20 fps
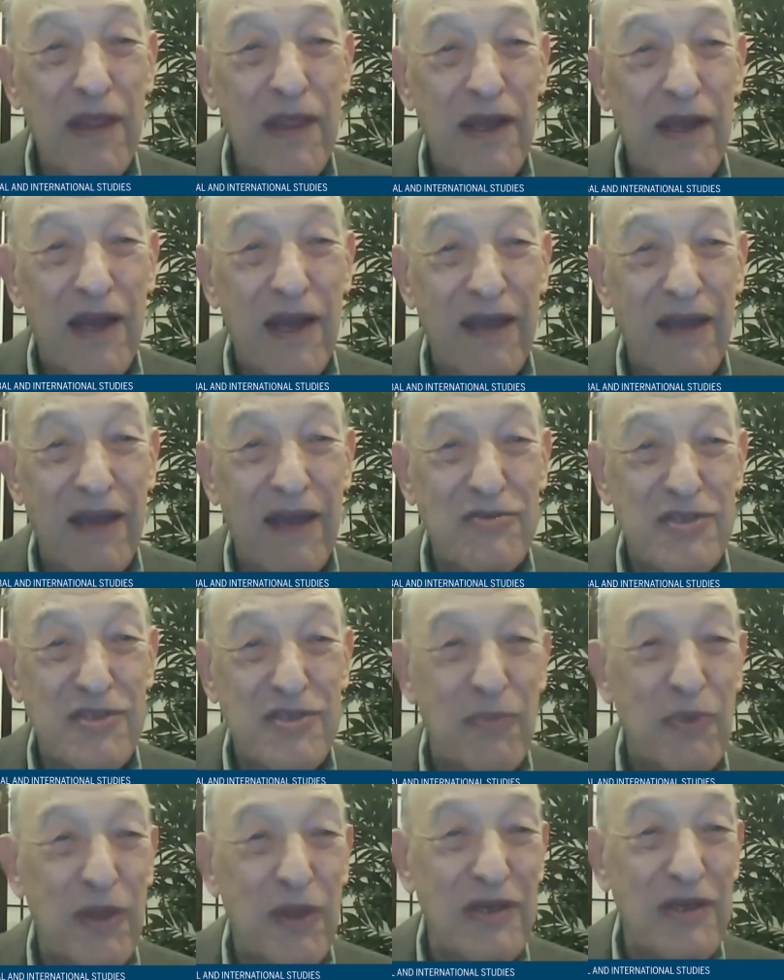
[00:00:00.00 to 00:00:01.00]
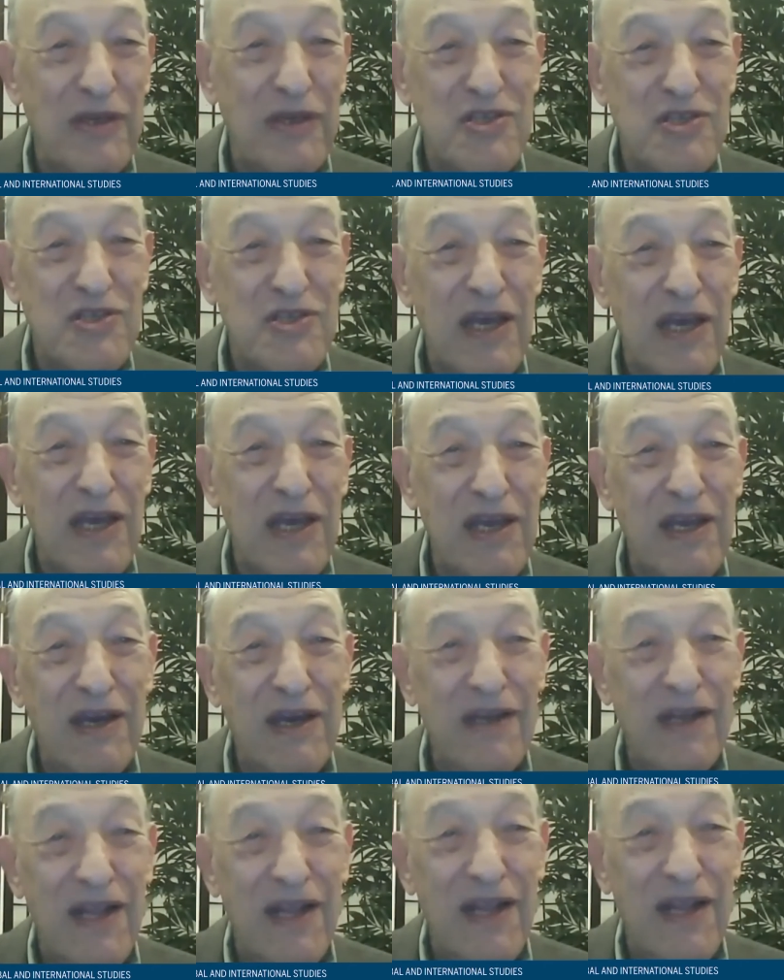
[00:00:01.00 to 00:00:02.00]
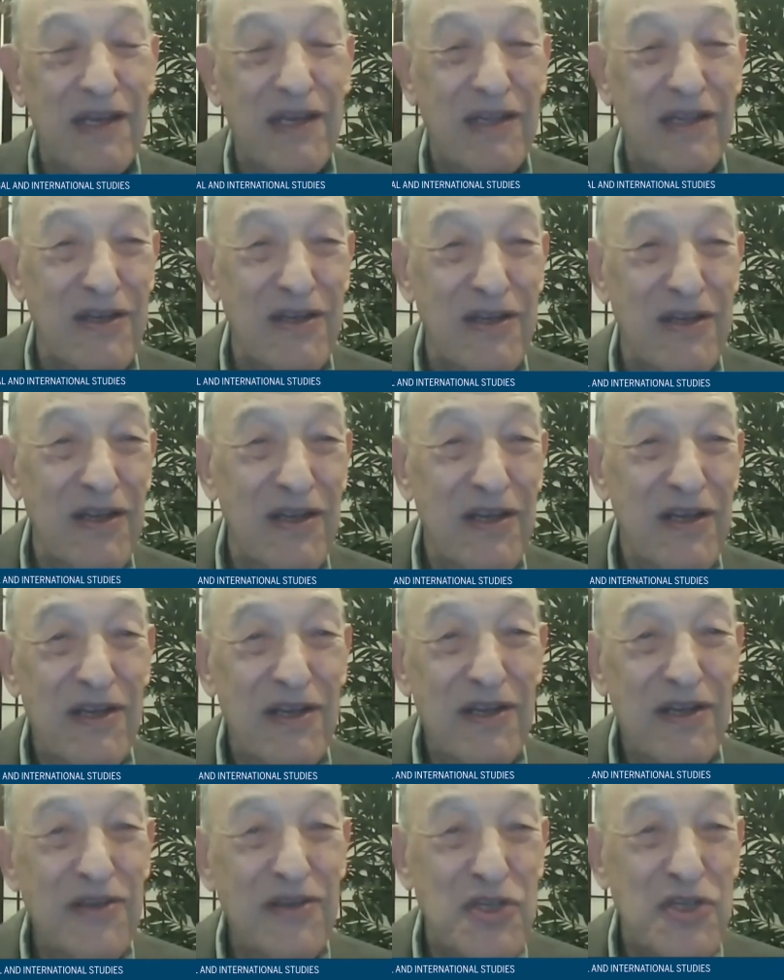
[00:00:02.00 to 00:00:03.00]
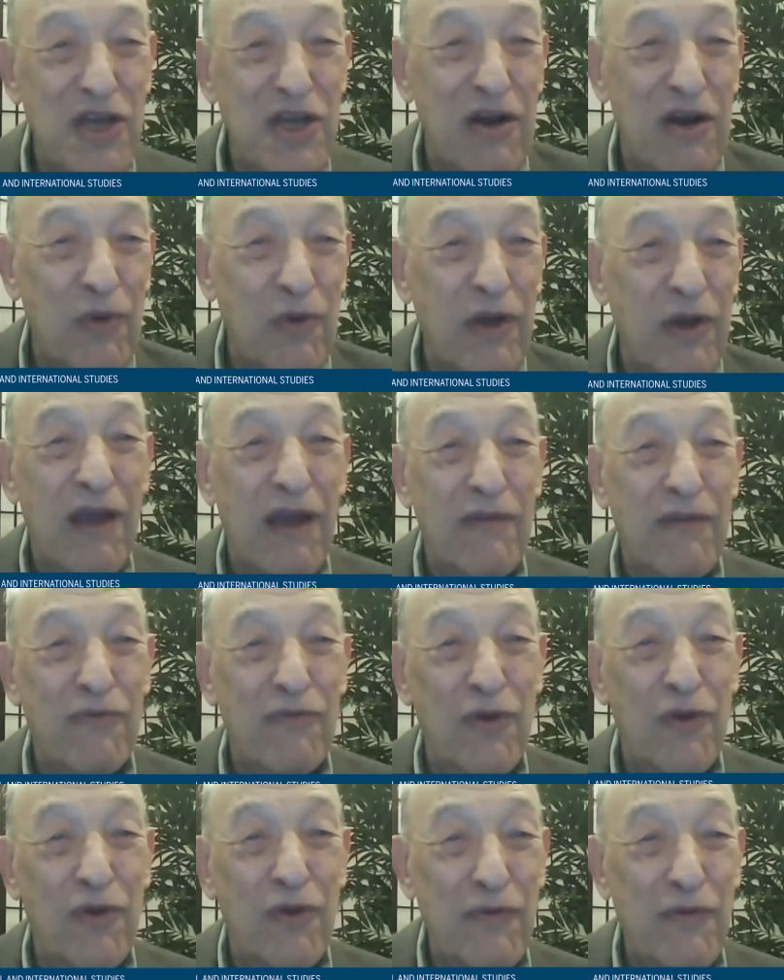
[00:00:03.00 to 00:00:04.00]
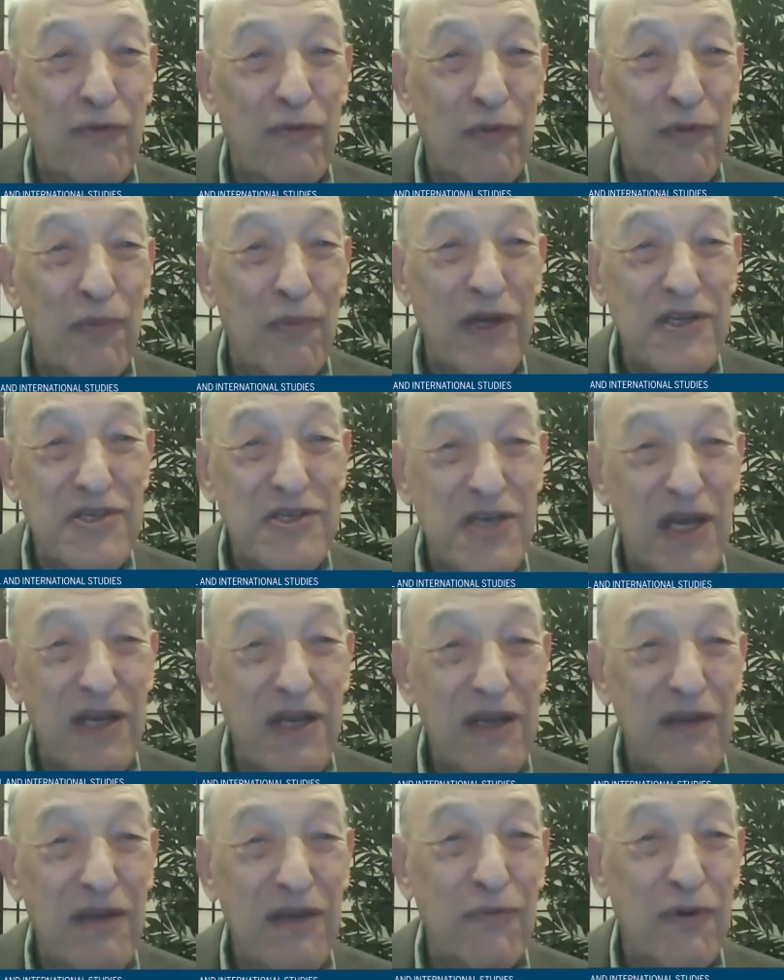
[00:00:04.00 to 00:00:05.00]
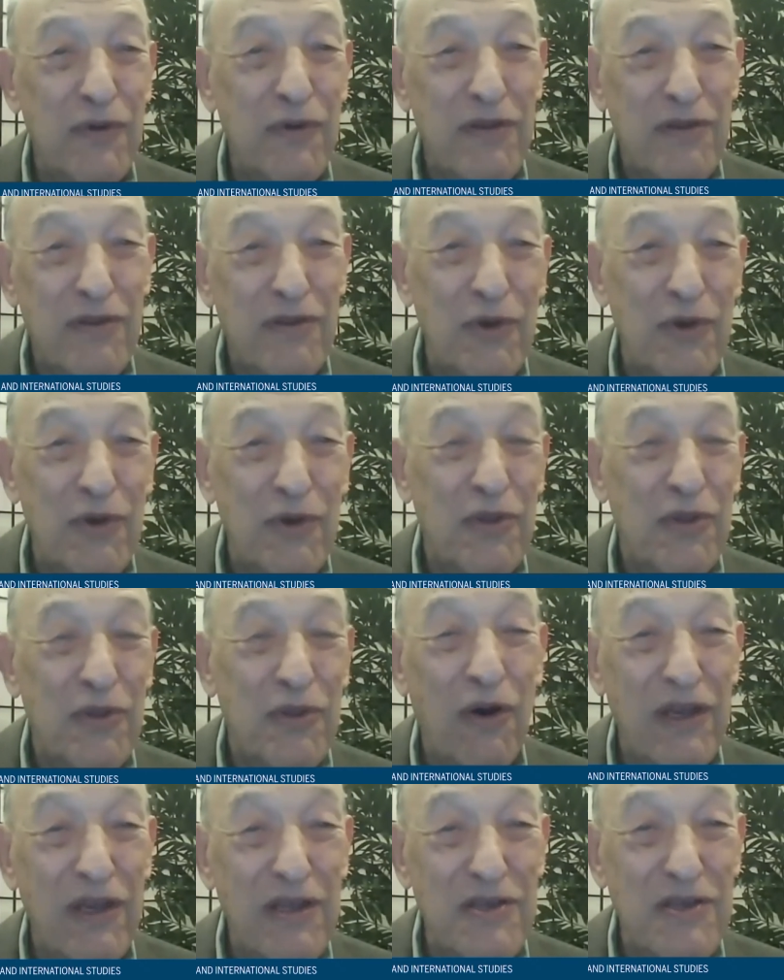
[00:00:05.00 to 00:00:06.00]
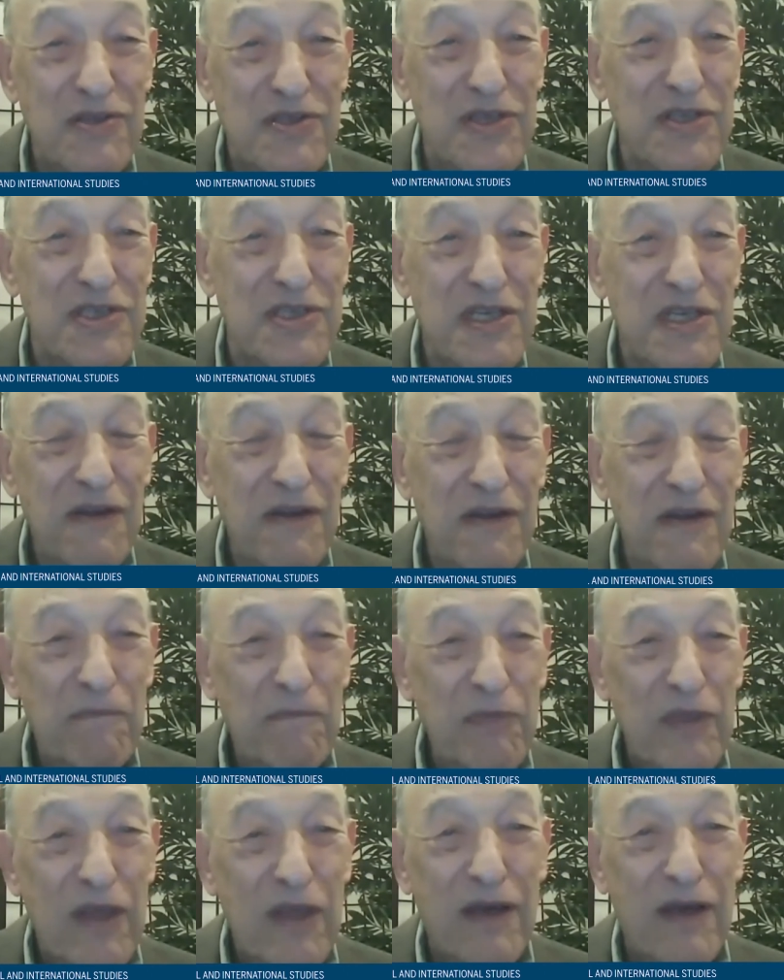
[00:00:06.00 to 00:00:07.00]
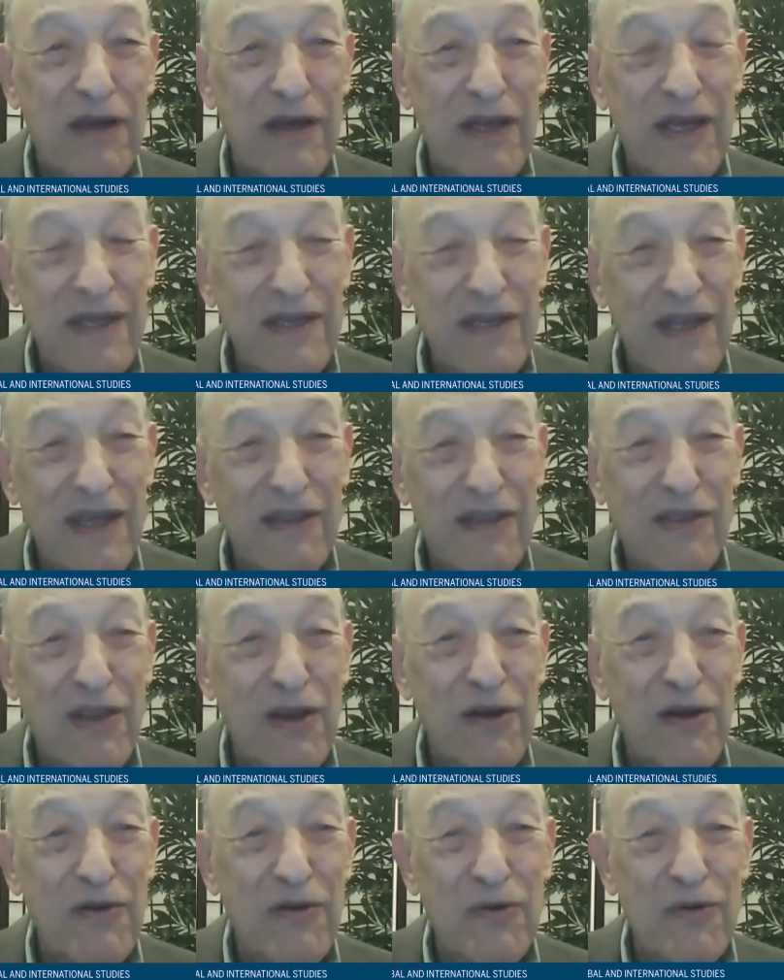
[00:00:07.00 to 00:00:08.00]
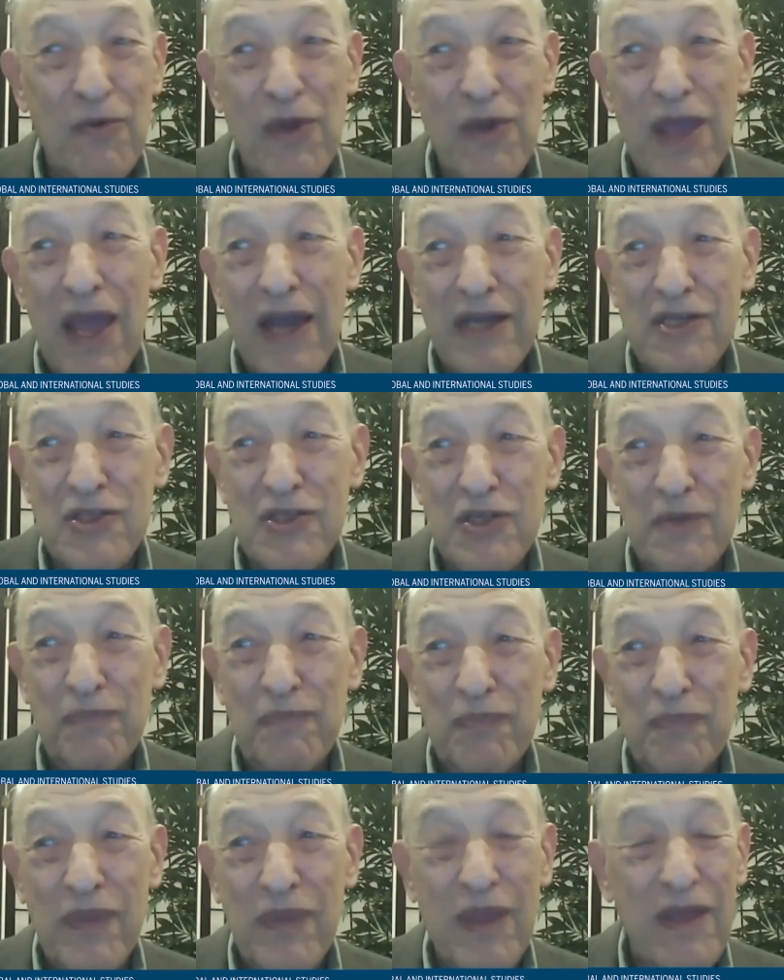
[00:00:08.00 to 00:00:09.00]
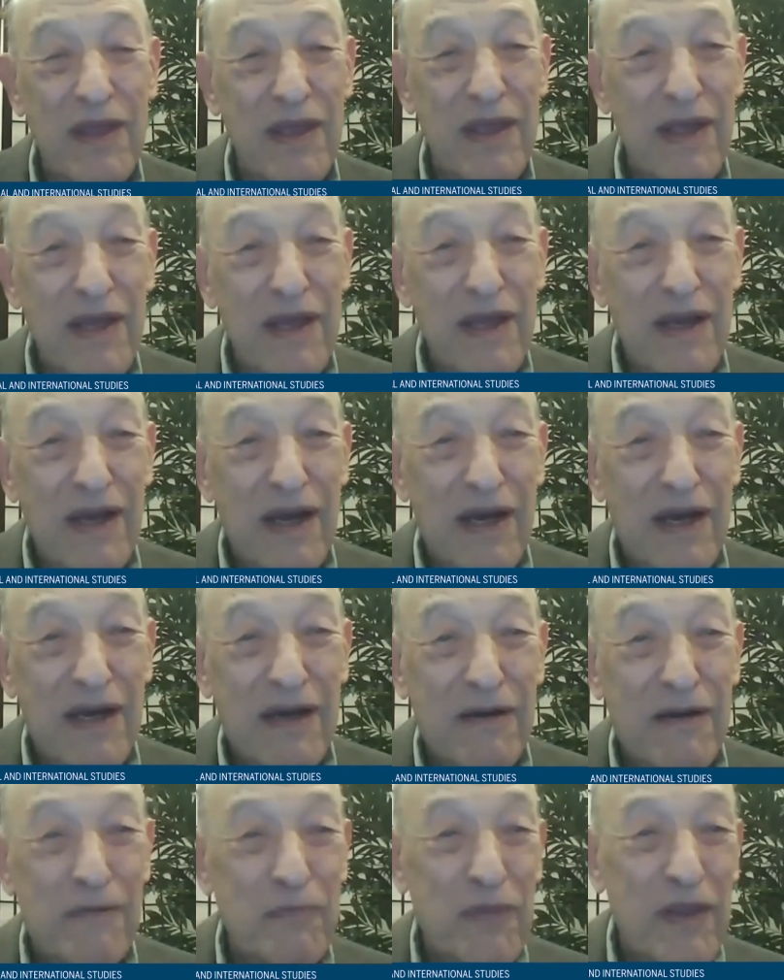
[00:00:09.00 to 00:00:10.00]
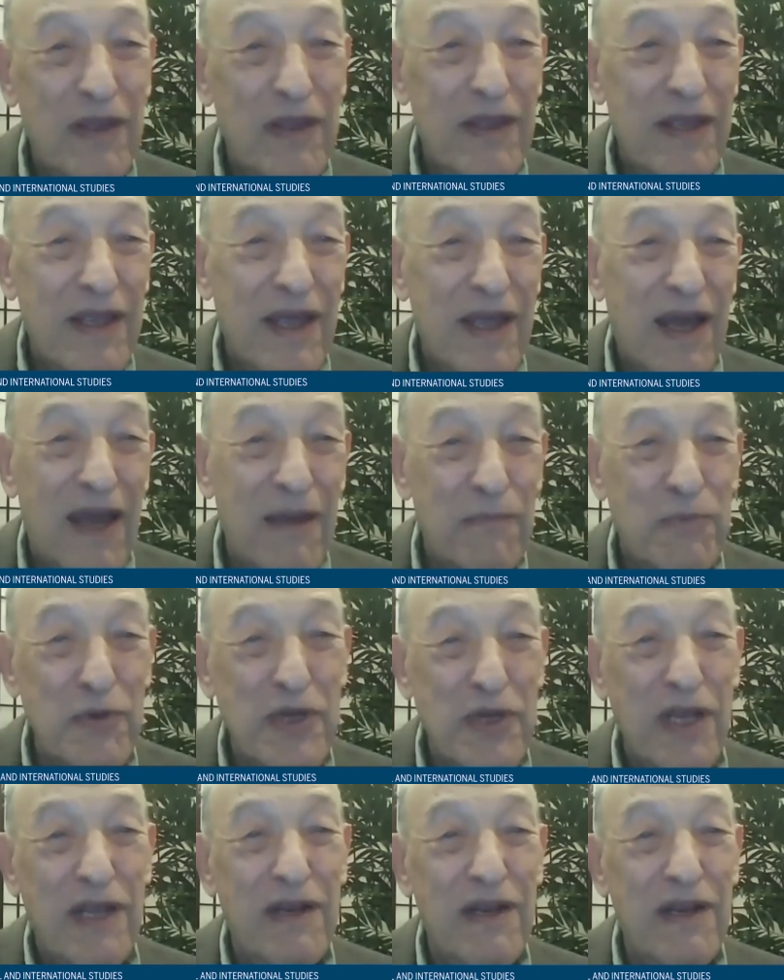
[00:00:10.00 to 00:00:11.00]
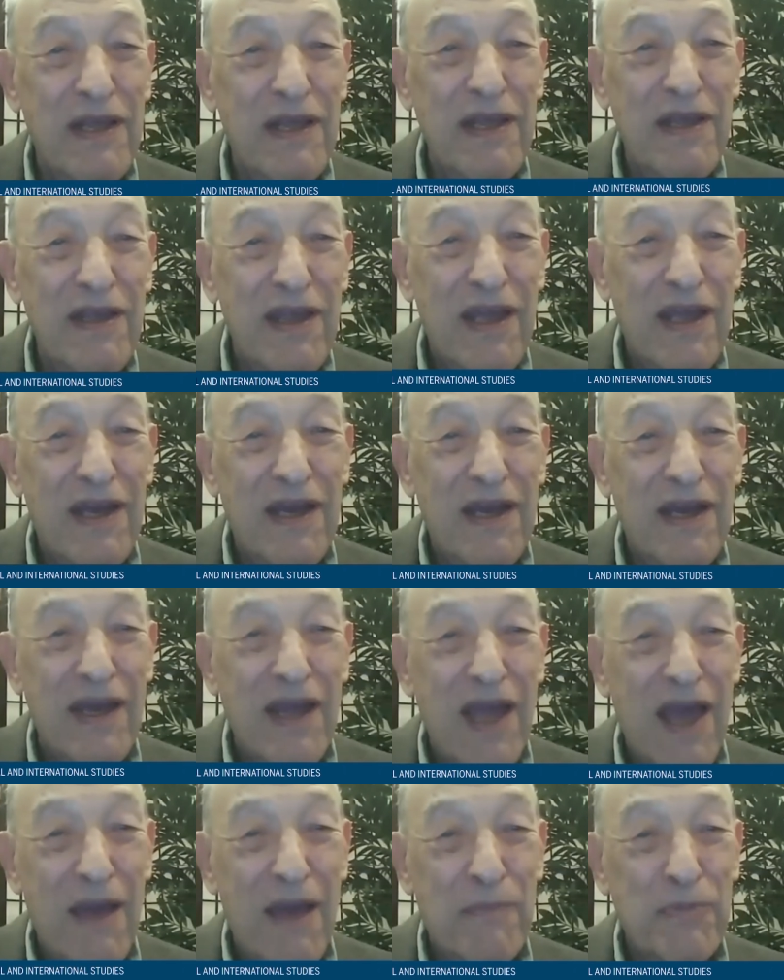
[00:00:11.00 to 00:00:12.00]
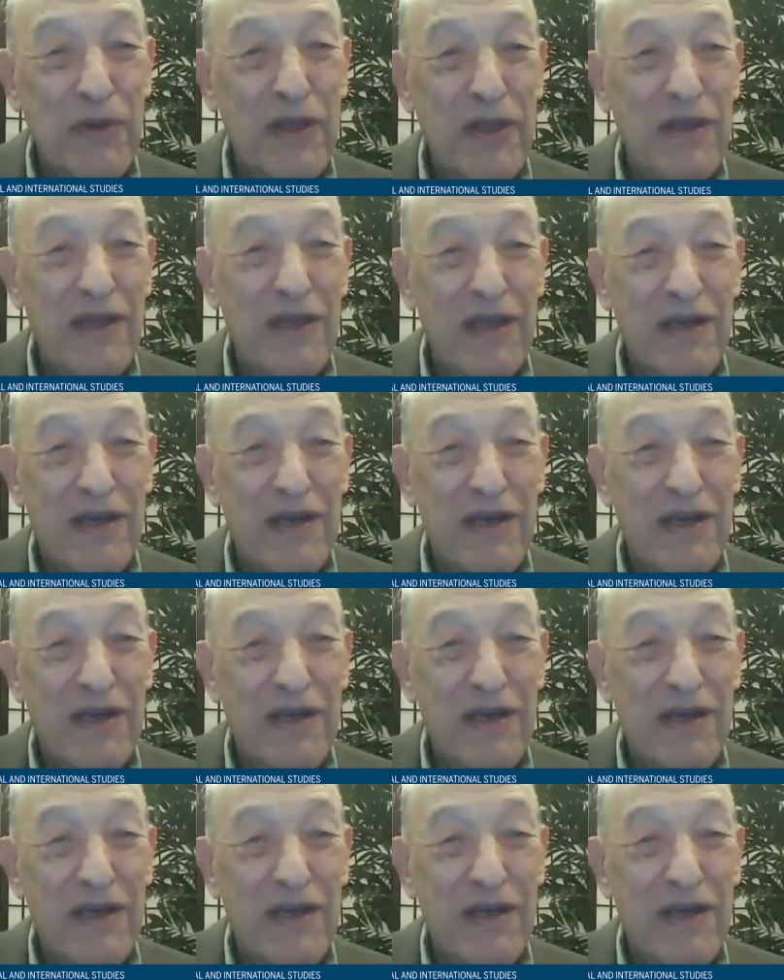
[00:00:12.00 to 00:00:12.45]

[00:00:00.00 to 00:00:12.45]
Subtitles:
I have something to say, and I'd like to share what I've learned from my study with audiences and get their reaction. Um, I'm particularly happy